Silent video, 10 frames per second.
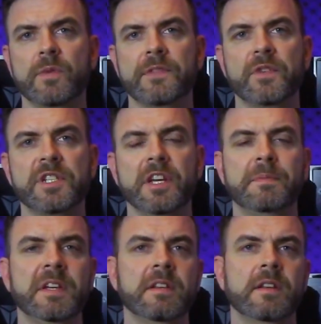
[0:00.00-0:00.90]
with free
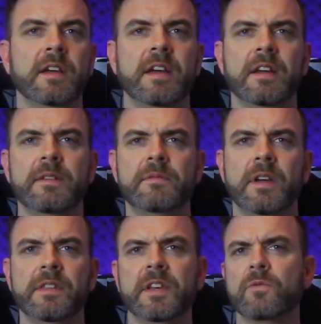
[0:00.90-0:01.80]
shipping, and
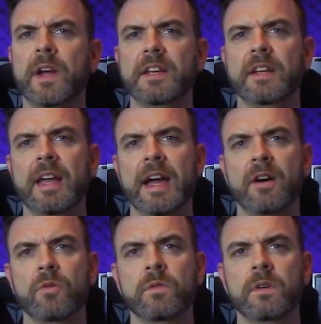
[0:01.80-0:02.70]
I think right
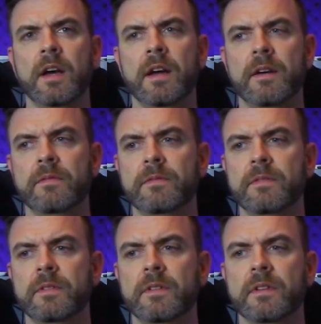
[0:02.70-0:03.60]
now, the
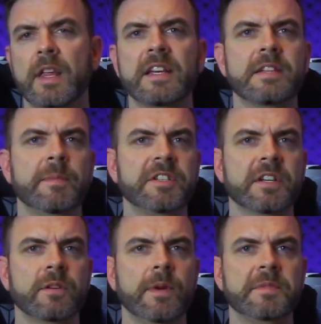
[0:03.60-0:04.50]
last time I
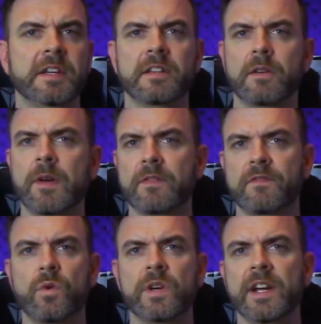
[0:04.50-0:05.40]
checked their website, they're around
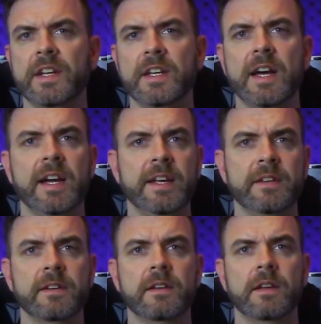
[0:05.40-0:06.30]

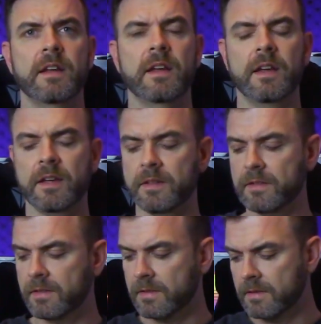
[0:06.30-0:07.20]
$499.
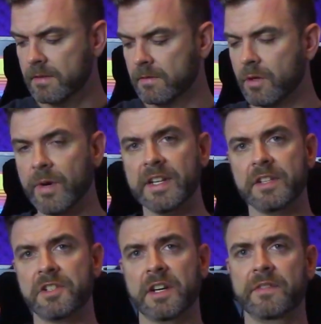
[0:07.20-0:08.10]
Though I
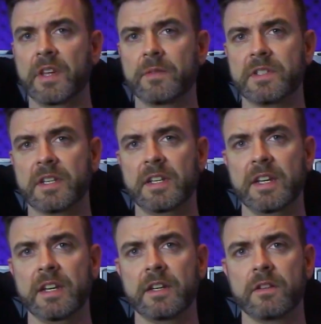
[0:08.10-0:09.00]
didn't check if that was the
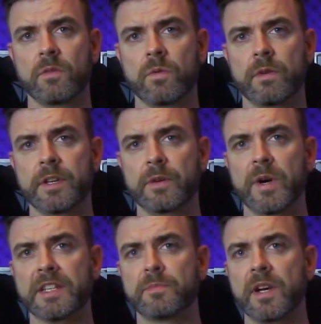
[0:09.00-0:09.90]
Canadian or
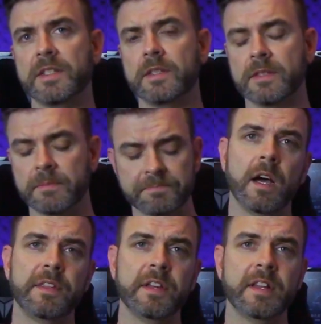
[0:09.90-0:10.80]
US prices.
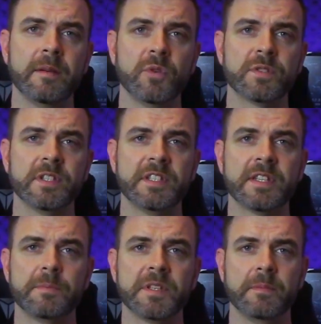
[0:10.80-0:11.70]
I think that mostly
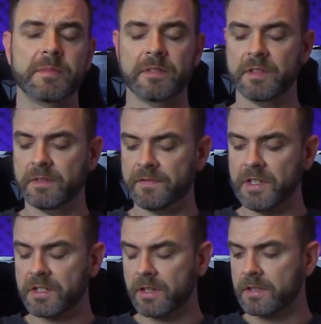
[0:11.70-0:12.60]
sums up the
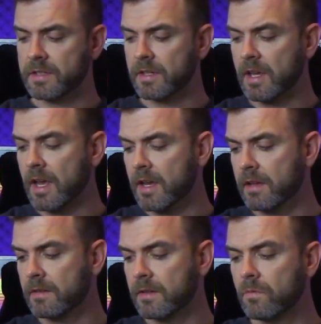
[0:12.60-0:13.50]
features.
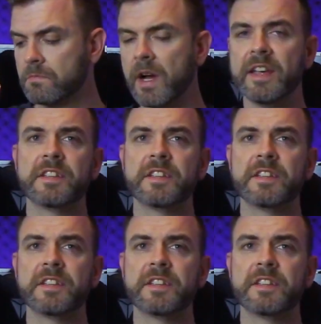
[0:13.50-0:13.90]
My